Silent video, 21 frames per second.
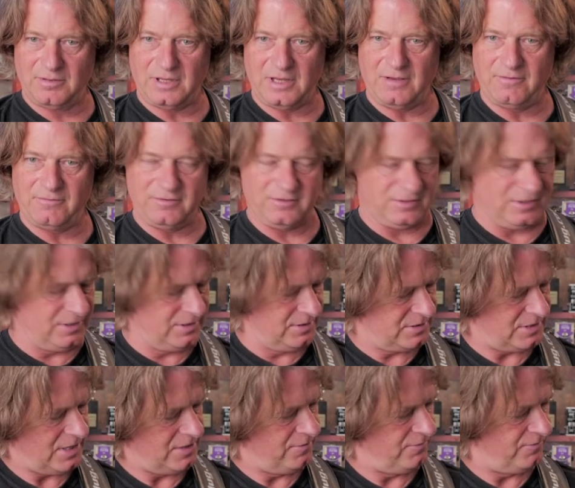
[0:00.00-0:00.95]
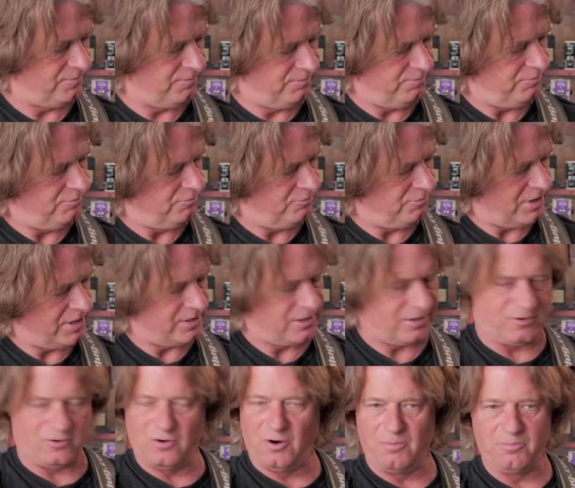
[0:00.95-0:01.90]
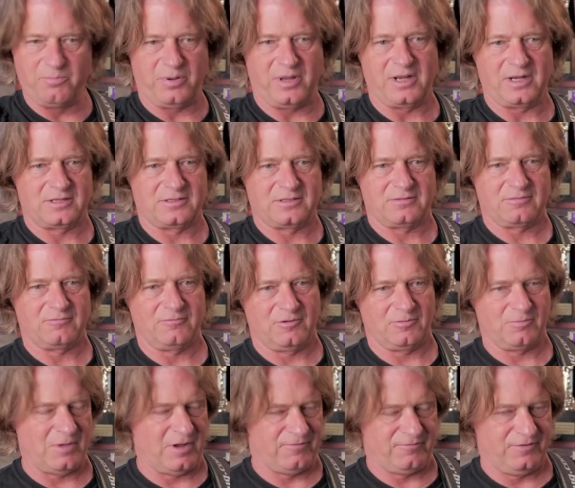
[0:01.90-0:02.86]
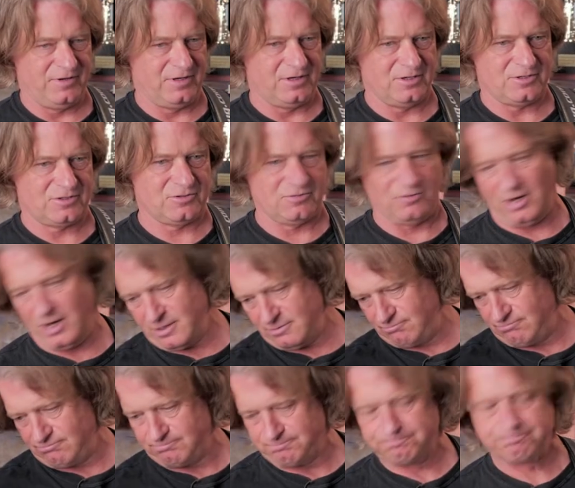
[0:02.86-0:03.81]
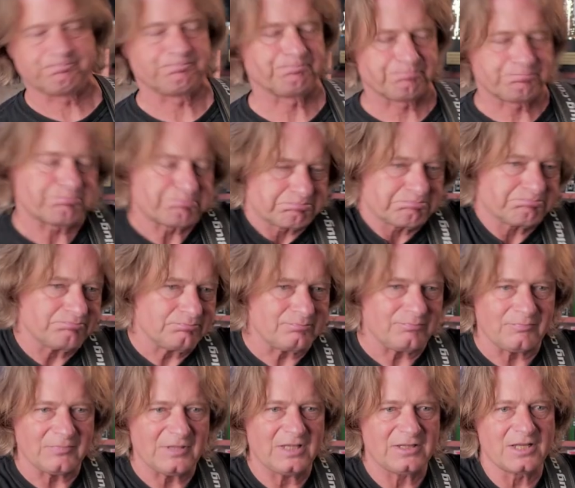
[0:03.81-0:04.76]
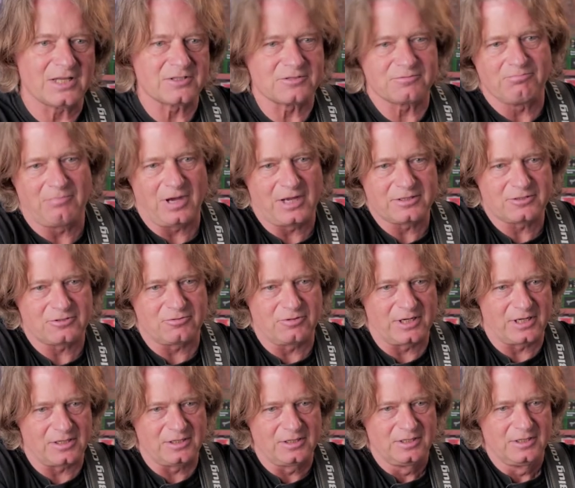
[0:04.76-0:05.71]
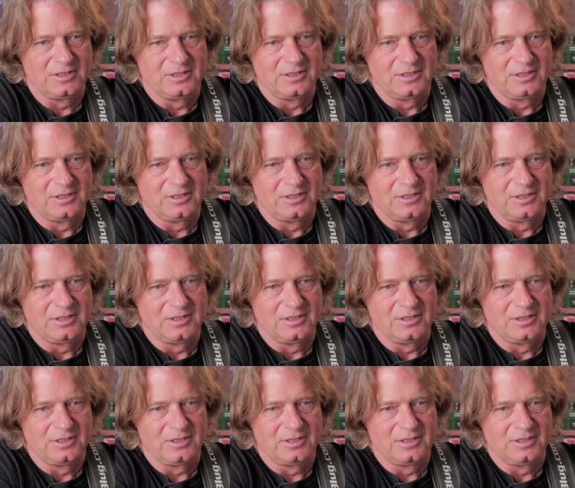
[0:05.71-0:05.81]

everything is kind of rather compact with my fingers. So that's my trick.